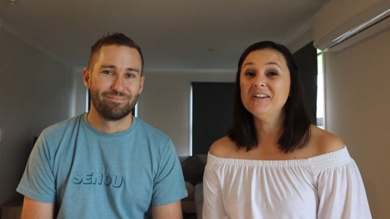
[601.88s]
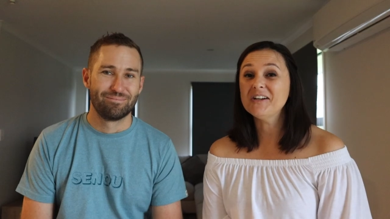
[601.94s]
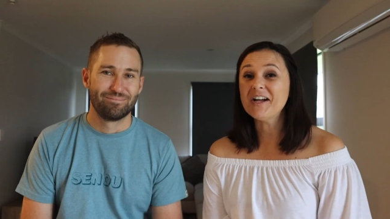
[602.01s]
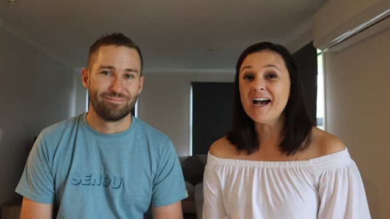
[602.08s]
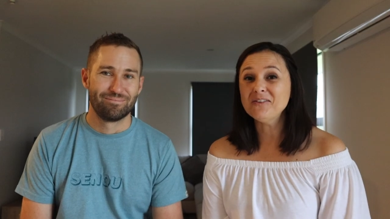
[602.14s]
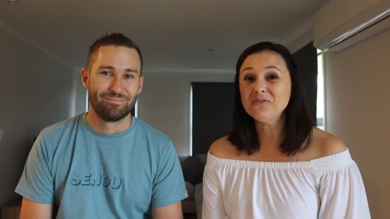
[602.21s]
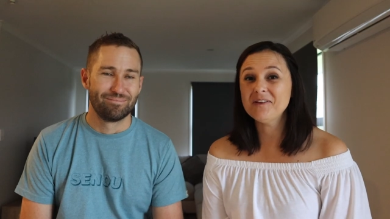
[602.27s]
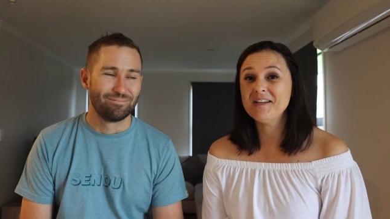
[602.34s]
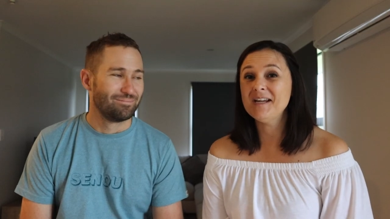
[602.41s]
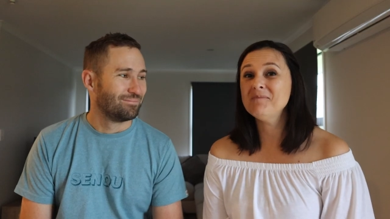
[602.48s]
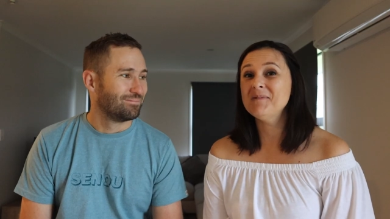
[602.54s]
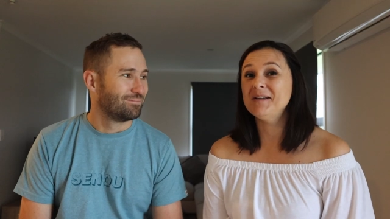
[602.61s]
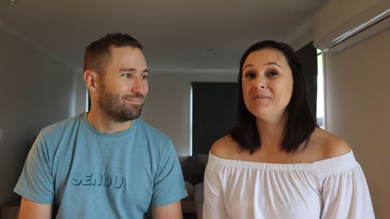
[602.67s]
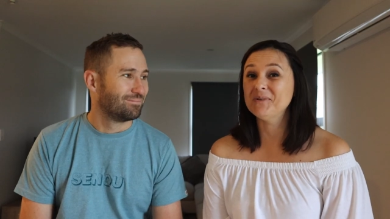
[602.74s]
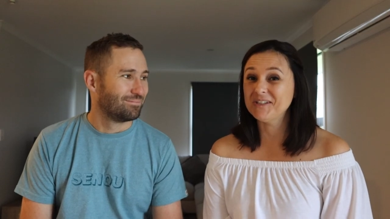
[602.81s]
Speaker 1: look out for them
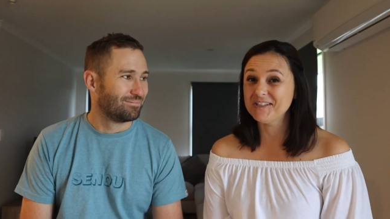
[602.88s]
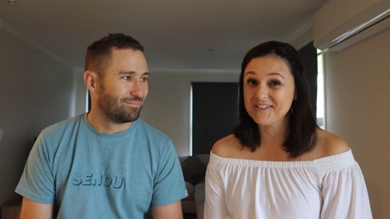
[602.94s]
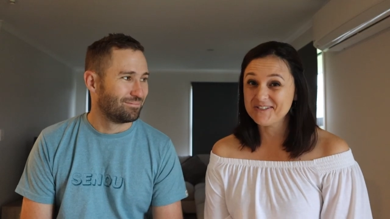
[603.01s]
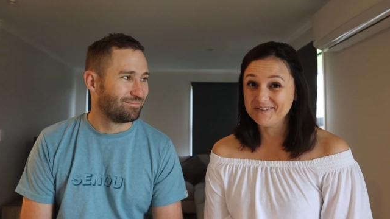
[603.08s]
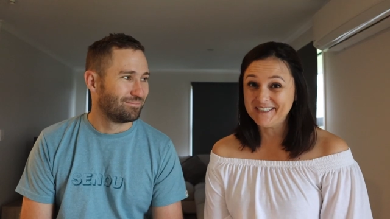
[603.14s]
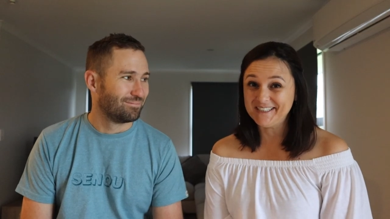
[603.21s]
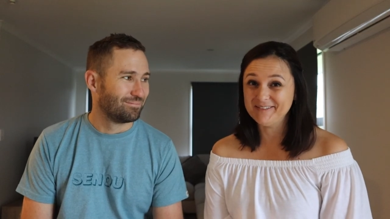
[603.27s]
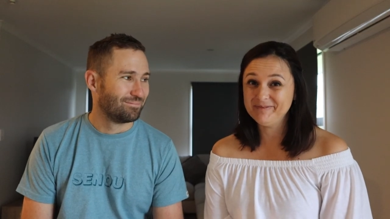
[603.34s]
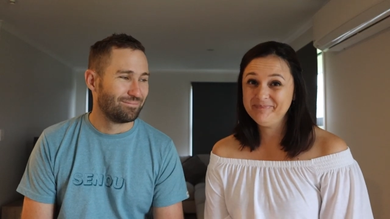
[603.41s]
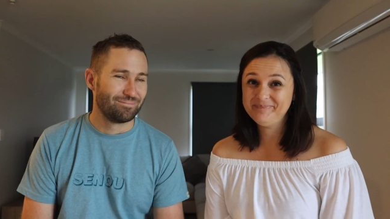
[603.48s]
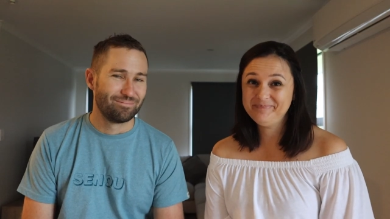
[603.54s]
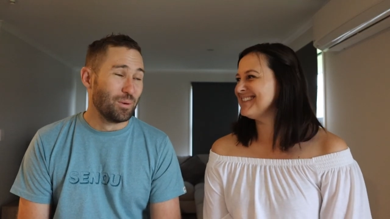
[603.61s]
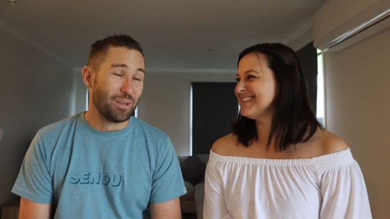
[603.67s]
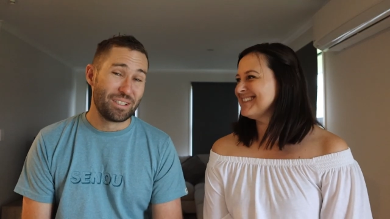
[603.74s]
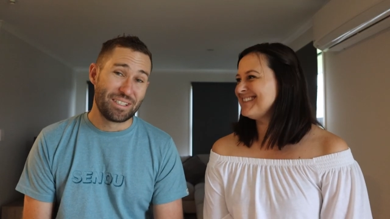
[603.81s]
and book a tour.
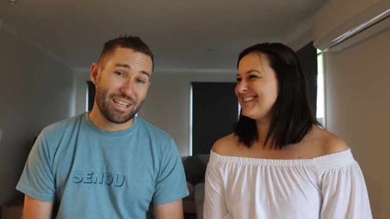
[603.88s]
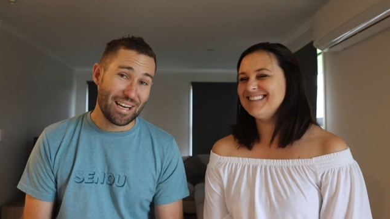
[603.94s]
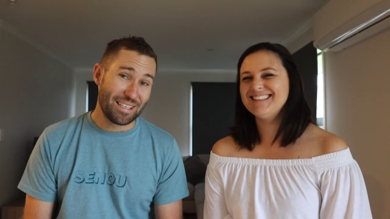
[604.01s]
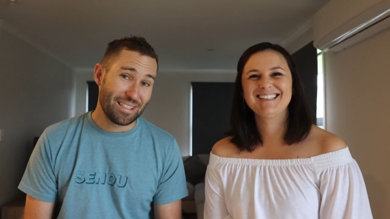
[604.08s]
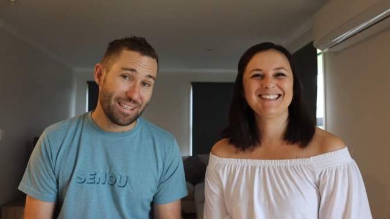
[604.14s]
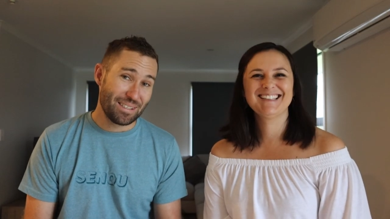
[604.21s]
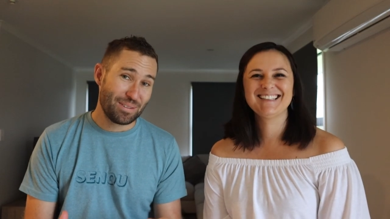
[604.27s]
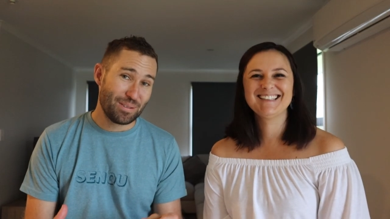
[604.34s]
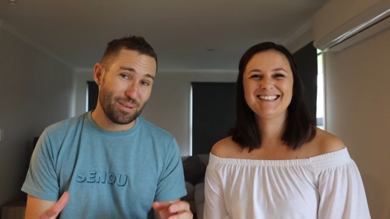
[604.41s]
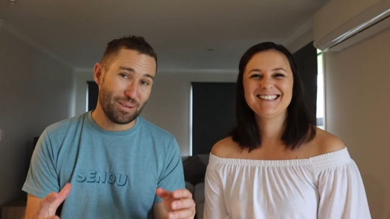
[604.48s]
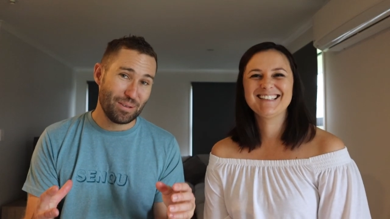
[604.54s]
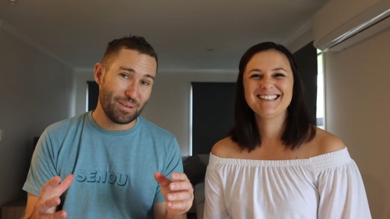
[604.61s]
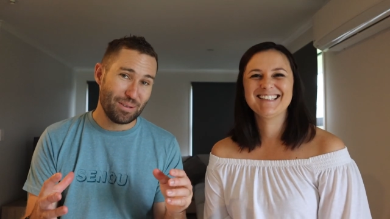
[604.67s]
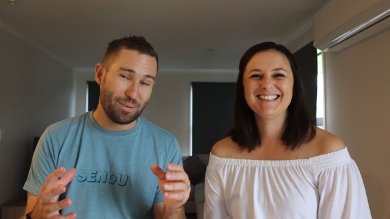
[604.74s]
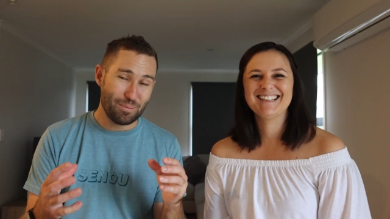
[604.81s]
Speaker 2: Which takes us
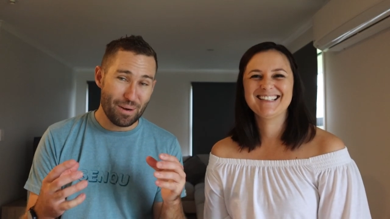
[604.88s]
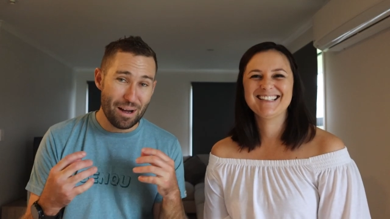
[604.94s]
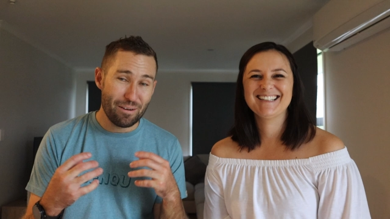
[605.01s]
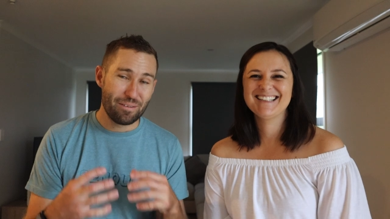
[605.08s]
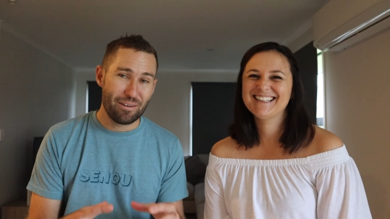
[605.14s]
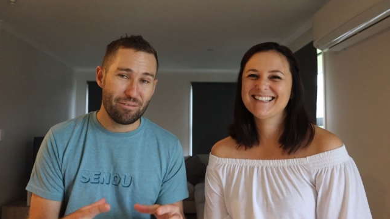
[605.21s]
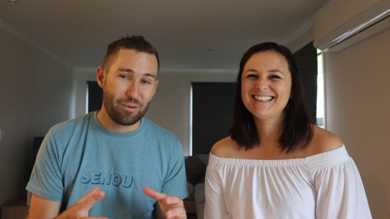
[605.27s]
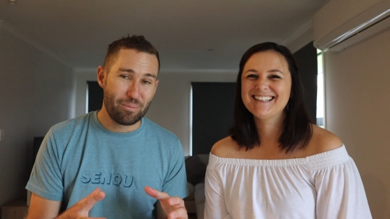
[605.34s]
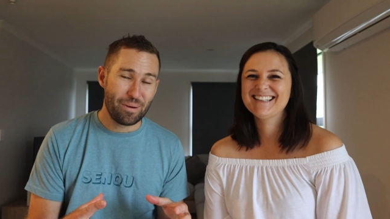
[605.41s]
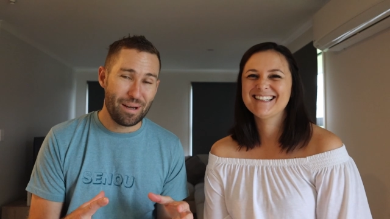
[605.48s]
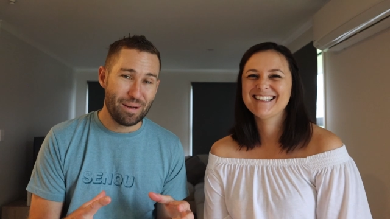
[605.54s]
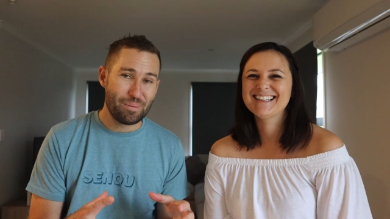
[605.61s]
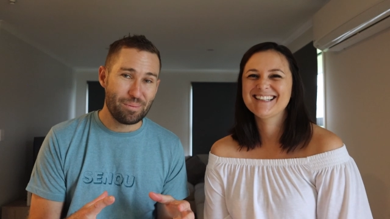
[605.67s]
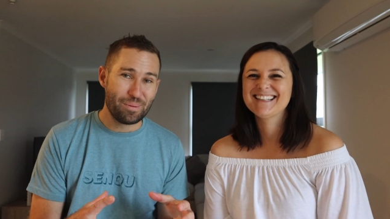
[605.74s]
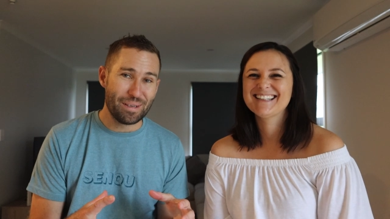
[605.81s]
to my favorite
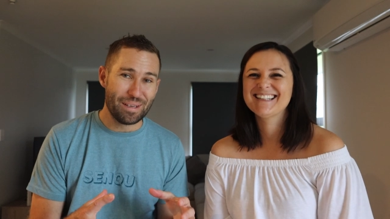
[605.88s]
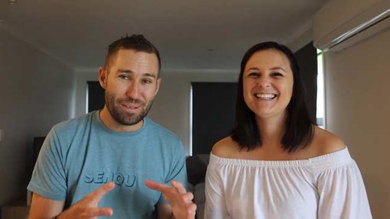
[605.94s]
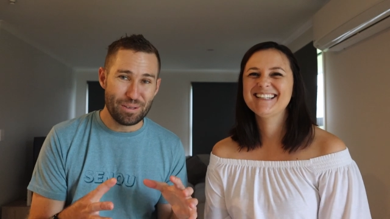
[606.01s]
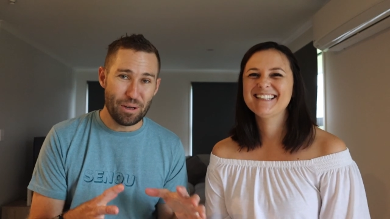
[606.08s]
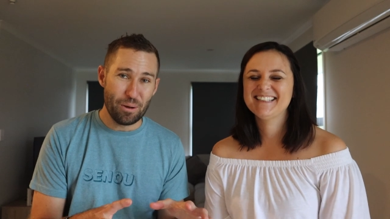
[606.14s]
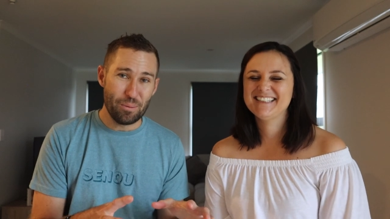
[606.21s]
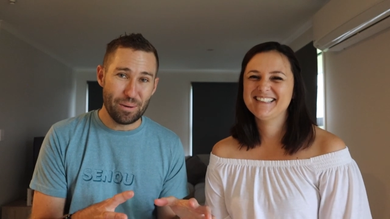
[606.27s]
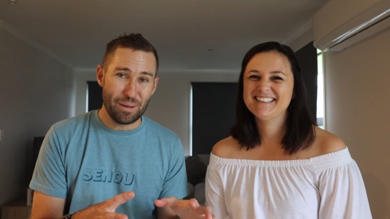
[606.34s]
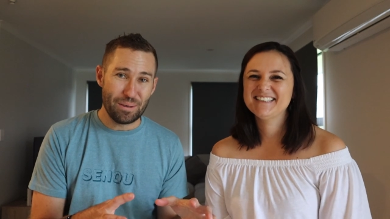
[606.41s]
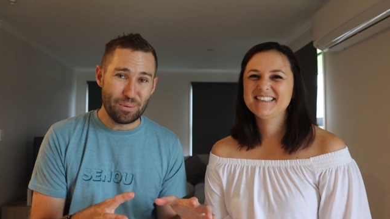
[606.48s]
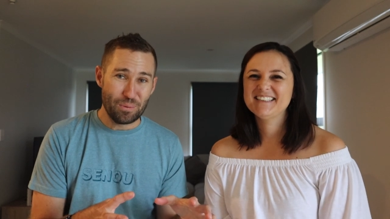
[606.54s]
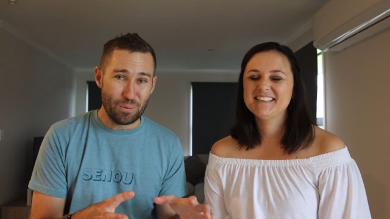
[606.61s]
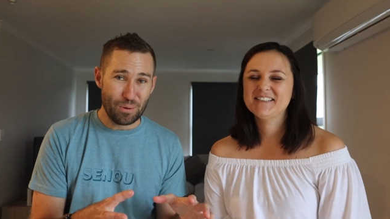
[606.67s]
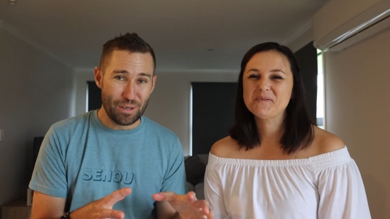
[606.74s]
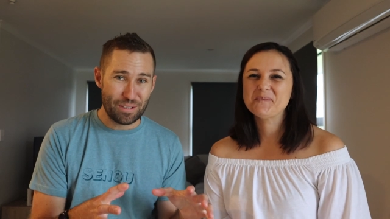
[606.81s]
pub in
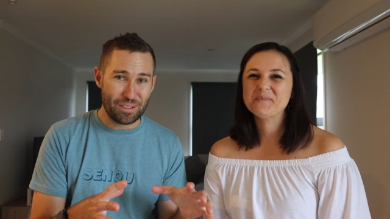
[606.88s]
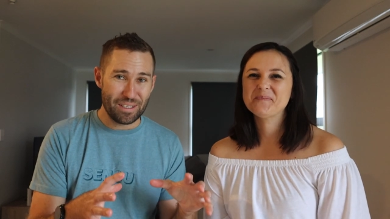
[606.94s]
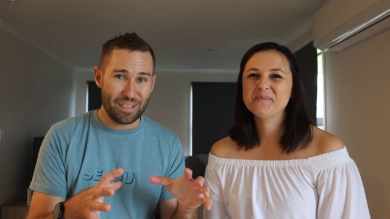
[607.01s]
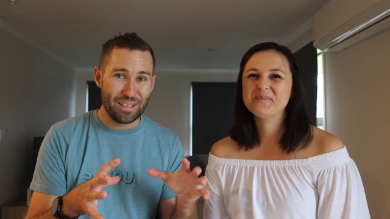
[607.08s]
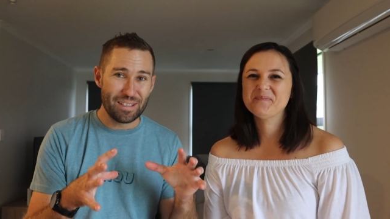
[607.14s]
Durban, which